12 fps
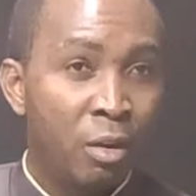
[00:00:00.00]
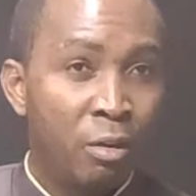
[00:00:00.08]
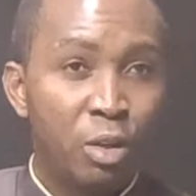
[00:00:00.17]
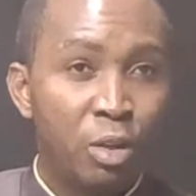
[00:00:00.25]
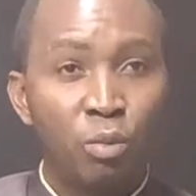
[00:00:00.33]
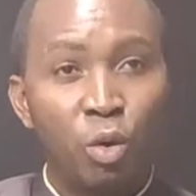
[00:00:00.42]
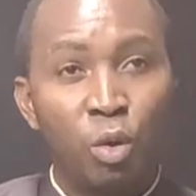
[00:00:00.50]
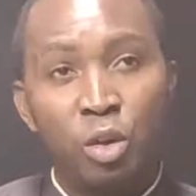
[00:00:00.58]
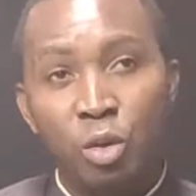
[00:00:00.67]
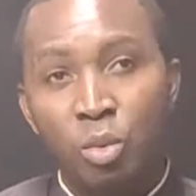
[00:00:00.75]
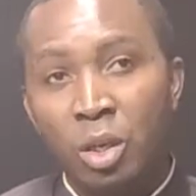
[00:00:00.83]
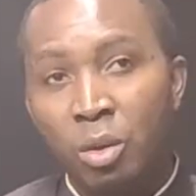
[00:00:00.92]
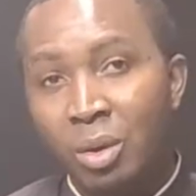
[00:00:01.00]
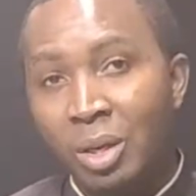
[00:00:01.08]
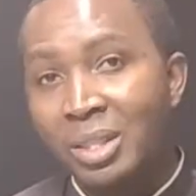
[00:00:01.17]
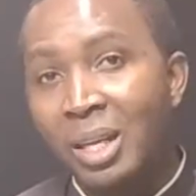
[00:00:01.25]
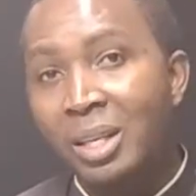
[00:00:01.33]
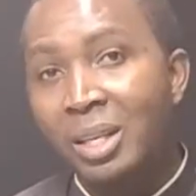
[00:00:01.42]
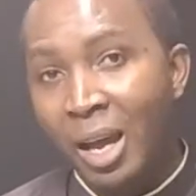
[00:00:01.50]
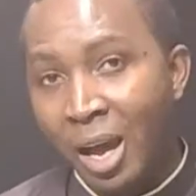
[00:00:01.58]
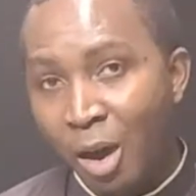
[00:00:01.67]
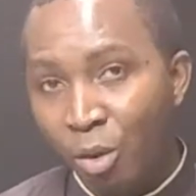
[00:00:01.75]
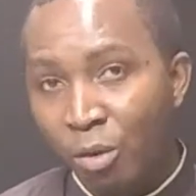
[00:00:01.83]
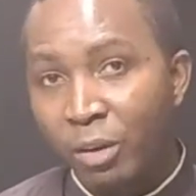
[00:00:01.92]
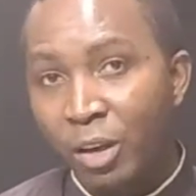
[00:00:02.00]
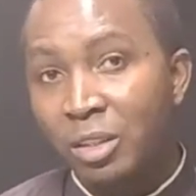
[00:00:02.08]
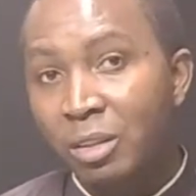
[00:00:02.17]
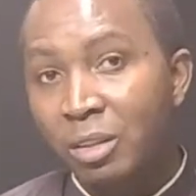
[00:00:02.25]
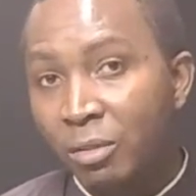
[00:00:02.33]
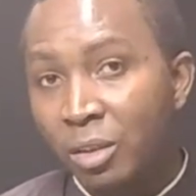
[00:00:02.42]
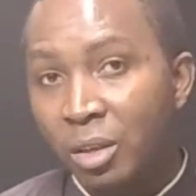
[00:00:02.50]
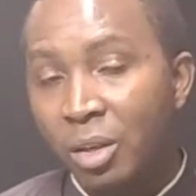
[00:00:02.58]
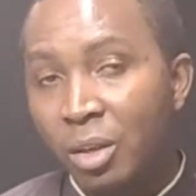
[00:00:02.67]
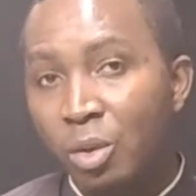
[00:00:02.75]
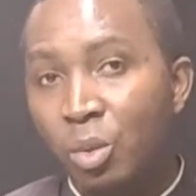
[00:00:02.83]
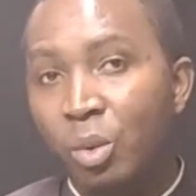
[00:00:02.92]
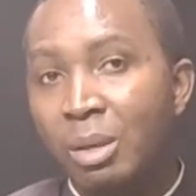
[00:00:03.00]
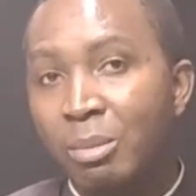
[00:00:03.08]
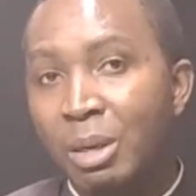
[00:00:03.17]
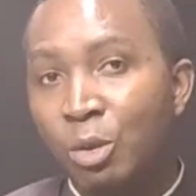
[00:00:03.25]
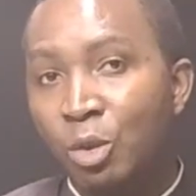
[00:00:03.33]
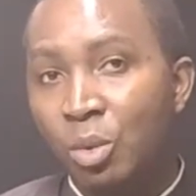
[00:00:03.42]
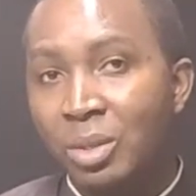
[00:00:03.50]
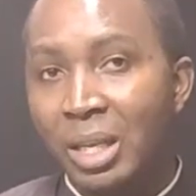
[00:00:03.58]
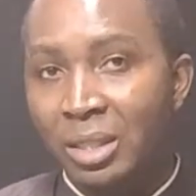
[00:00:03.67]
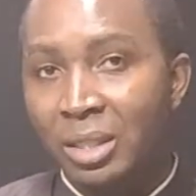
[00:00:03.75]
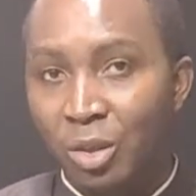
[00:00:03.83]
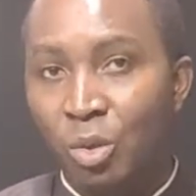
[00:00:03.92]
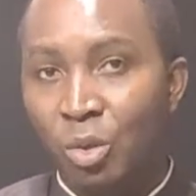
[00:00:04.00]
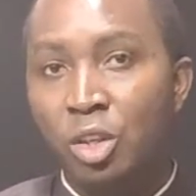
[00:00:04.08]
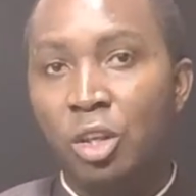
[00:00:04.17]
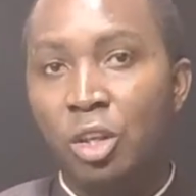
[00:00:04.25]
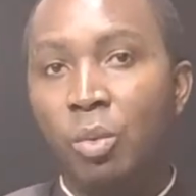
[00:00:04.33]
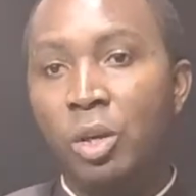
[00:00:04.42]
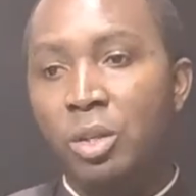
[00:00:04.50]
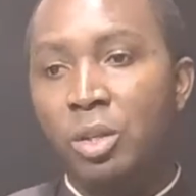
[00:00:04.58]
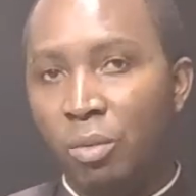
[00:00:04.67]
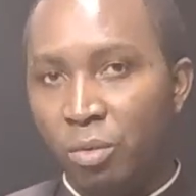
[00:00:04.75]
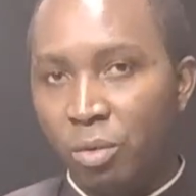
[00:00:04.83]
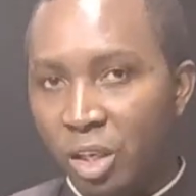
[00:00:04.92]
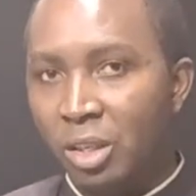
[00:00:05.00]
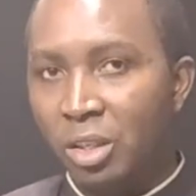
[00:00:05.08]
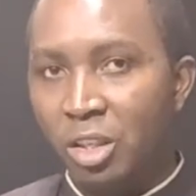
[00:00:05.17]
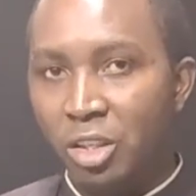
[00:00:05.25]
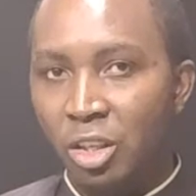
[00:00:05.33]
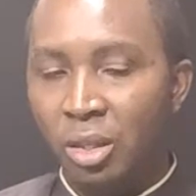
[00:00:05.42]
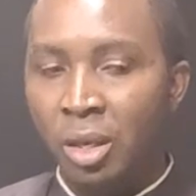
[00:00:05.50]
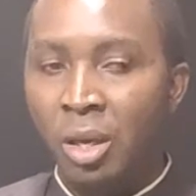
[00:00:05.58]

first of all, you need to understand how effectively you can be able to use that technology in the ways of learning and teaching.